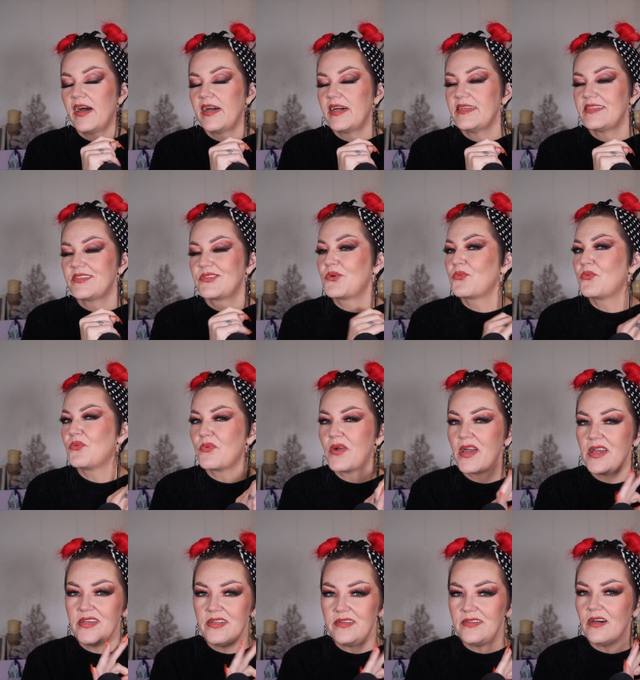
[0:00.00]
has
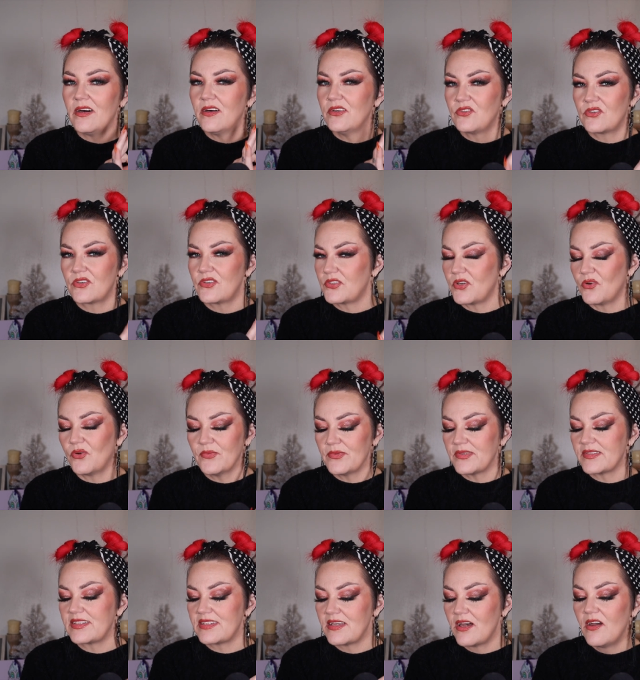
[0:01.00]
great
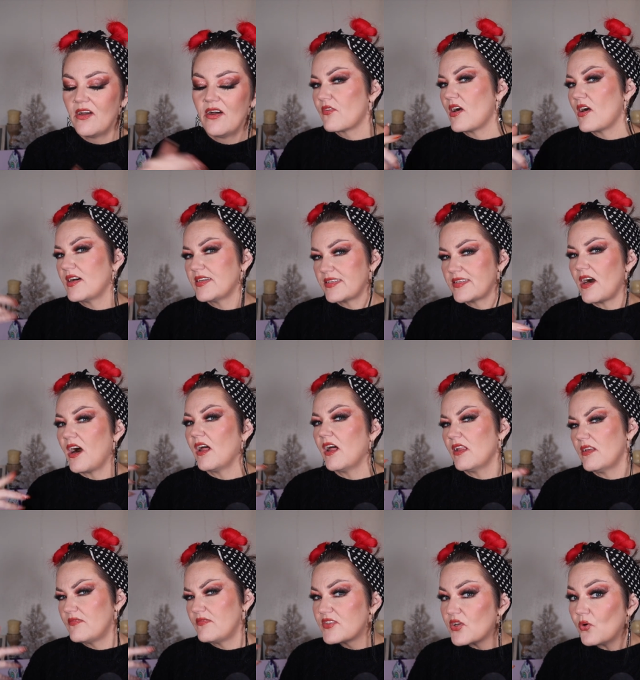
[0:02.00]
undertones for us
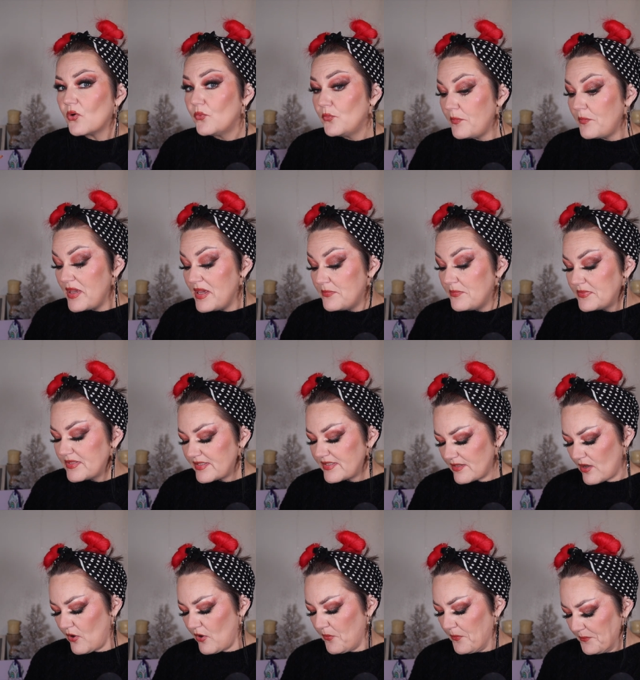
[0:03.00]
olive-toned peeps.
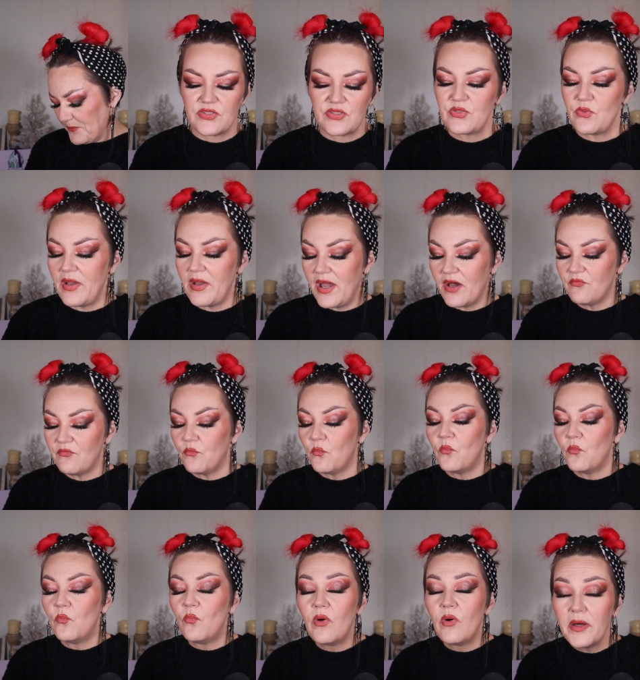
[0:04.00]
So, so I have
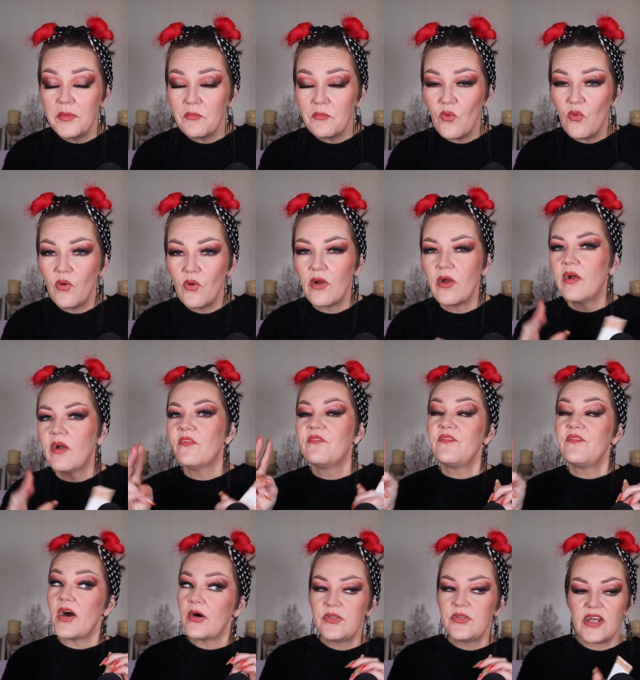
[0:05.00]
one more
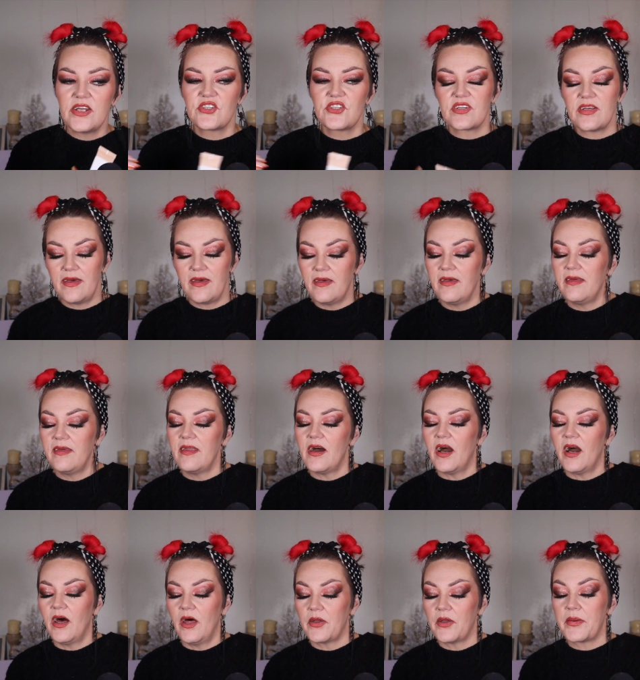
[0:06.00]
foundation,
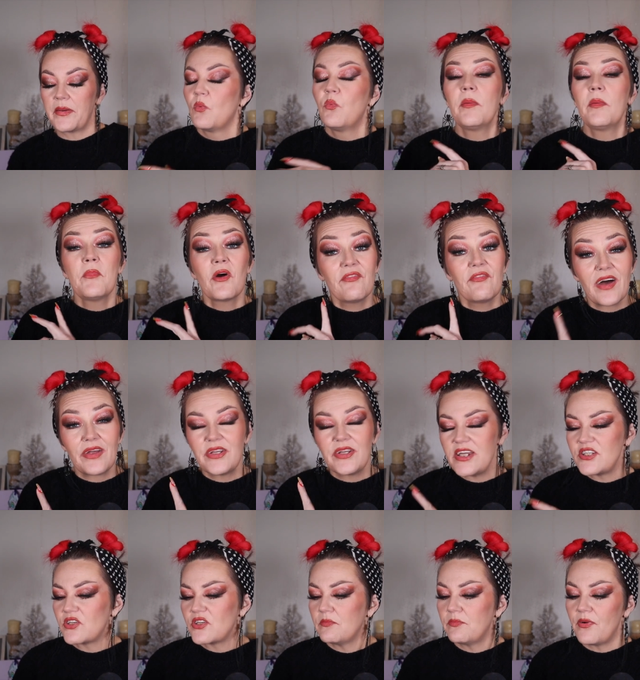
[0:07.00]
uh, one more
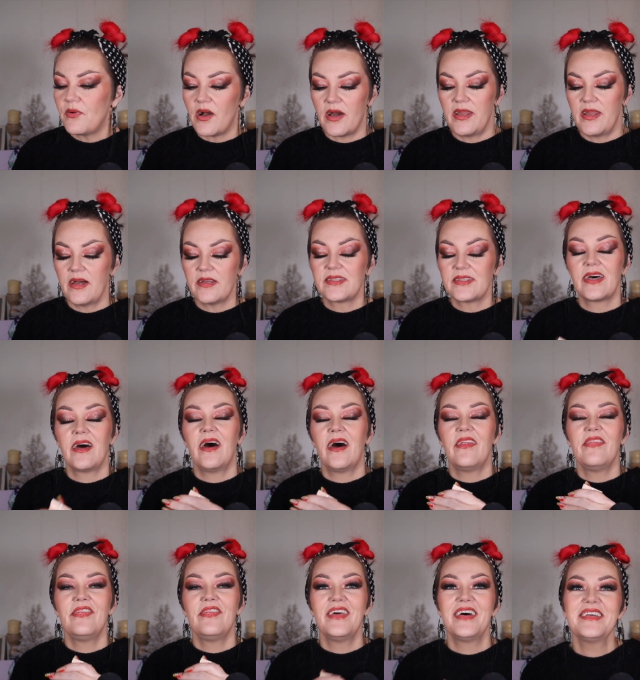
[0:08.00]
foundation product,
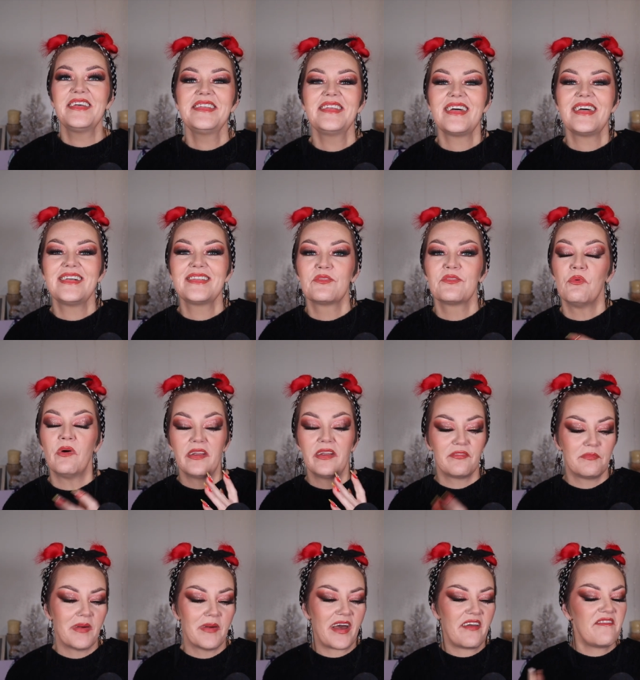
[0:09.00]
and this is one of
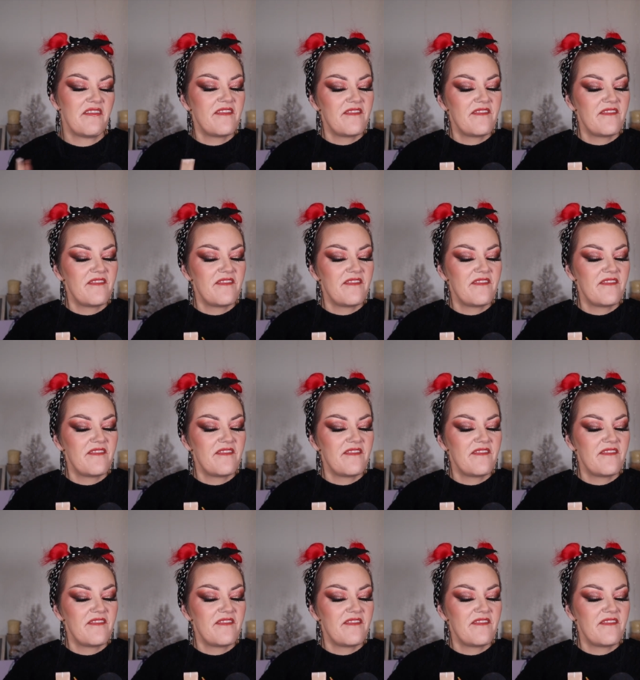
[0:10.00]
my